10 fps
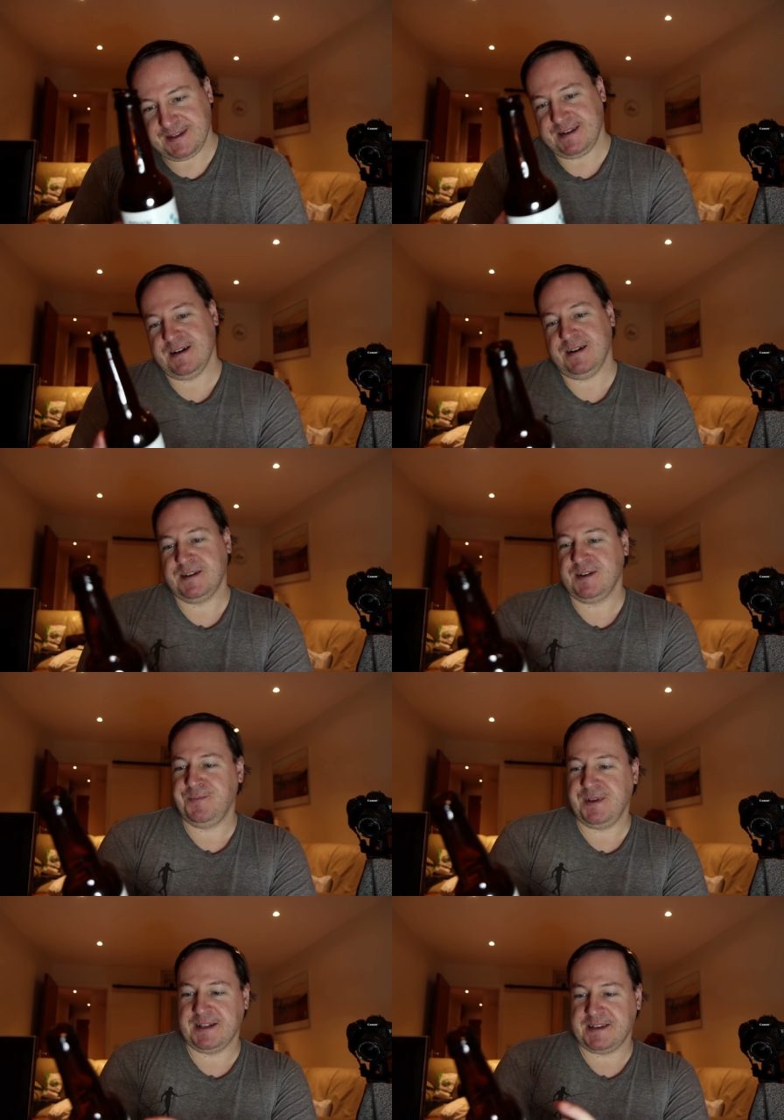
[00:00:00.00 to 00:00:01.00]
It's not
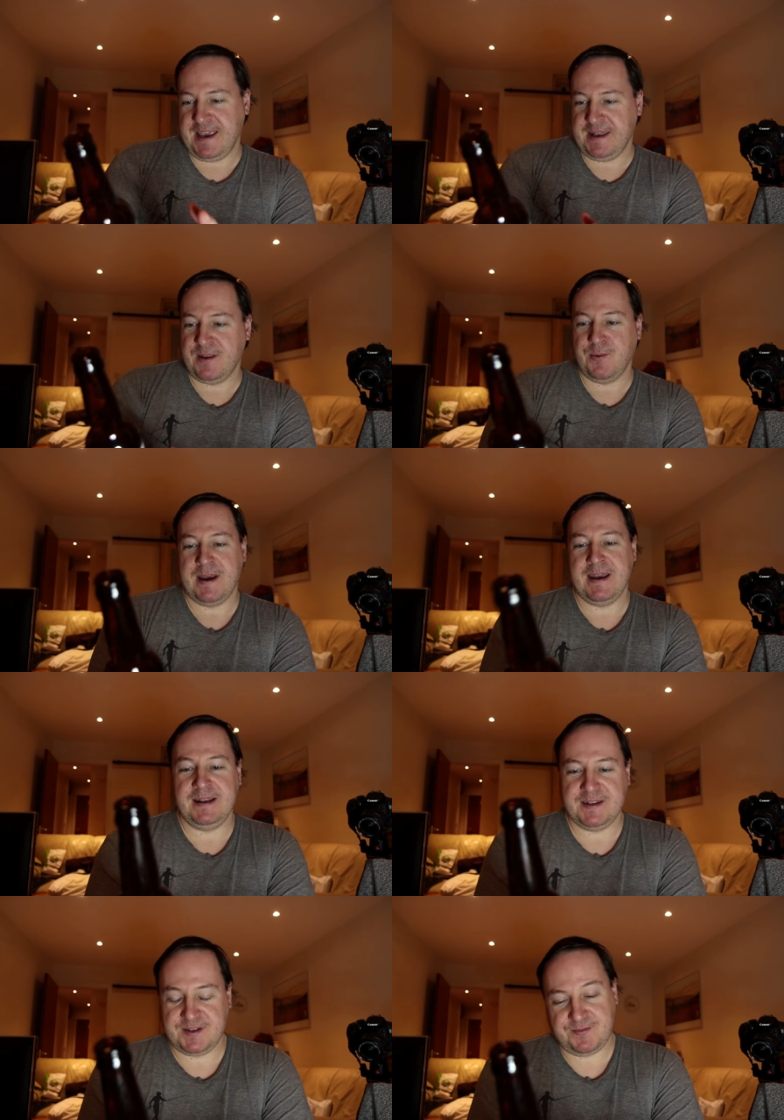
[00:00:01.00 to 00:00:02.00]
something that's hidden
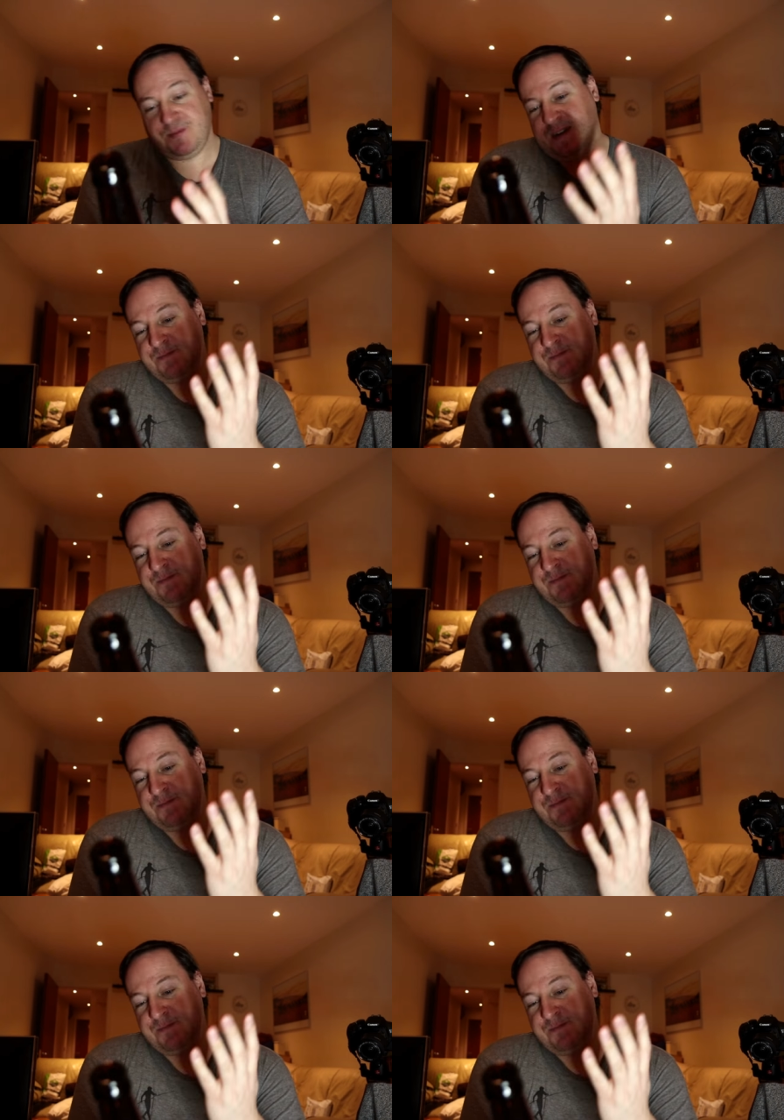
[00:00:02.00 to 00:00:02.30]
away. It's